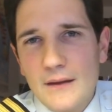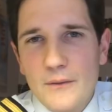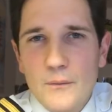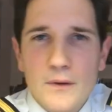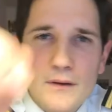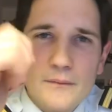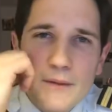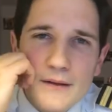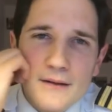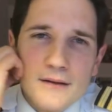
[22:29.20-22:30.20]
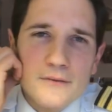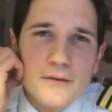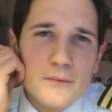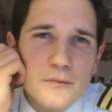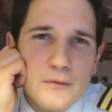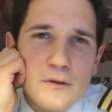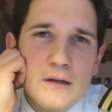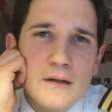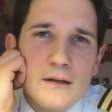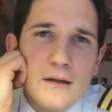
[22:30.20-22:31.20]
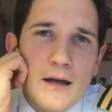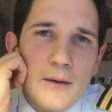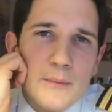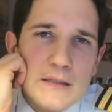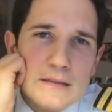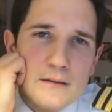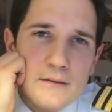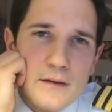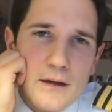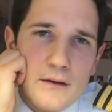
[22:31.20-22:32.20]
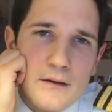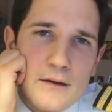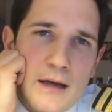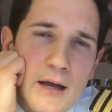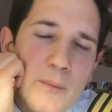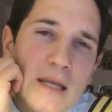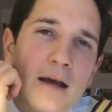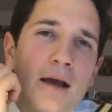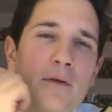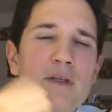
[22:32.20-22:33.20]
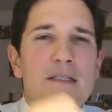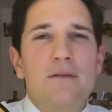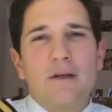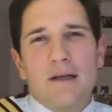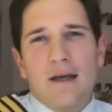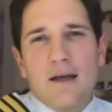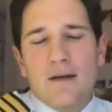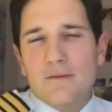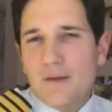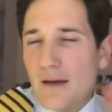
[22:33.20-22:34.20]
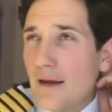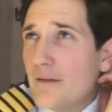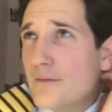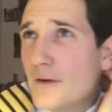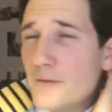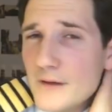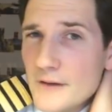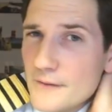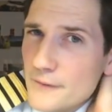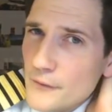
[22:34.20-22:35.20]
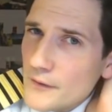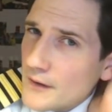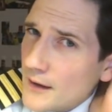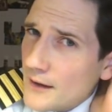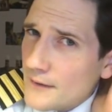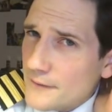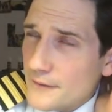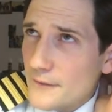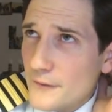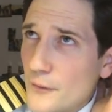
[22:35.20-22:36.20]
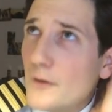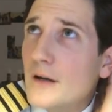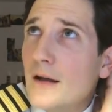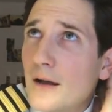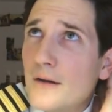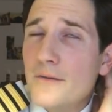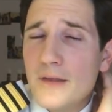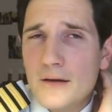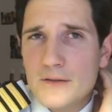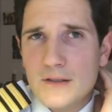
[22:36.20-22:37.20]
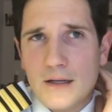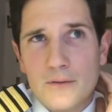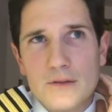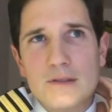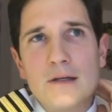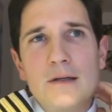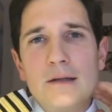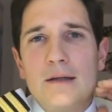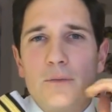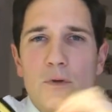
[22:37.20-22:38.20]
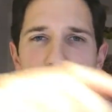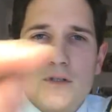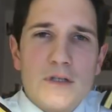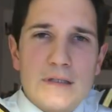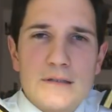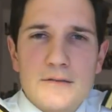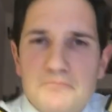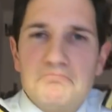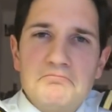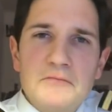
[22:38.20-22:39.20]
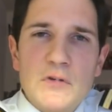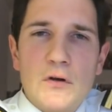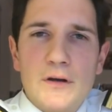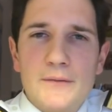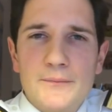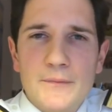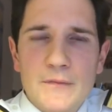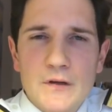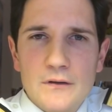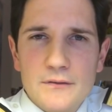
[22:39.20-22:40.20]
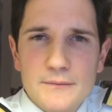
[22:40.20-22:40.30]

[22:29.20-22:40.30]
Well, we kind of covered that before. How many? All right. How many hours do I have? I have roughly 4,500 hours, which is it's all right. It's enough.